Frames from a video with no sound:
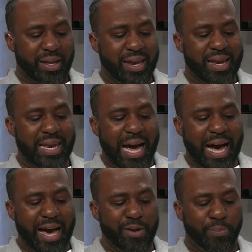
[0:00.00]

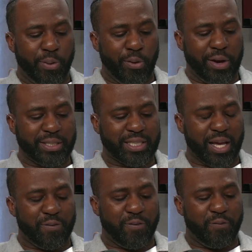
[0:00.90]
9 points
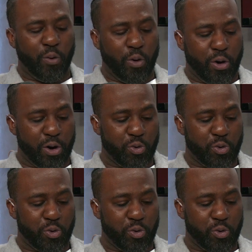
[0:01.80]
and 4